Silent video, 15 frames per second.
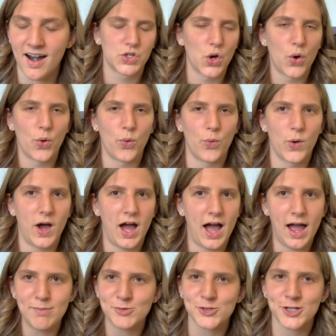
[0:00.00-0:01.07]
So
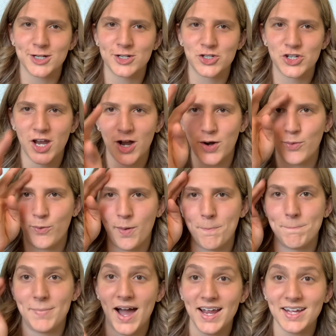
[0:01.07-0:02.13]
I'm just gonna share what
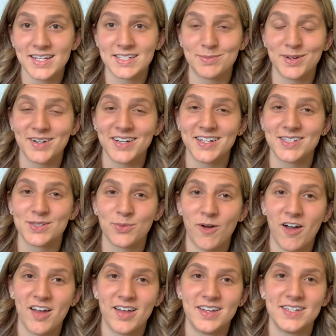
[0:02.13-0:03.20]
my experience
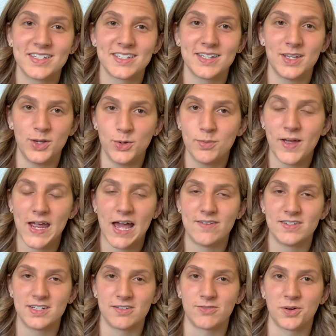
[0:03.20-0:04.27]
was. You may
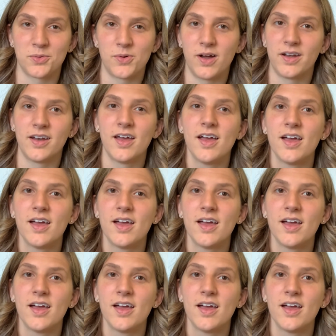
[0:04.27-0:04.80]
have a different one.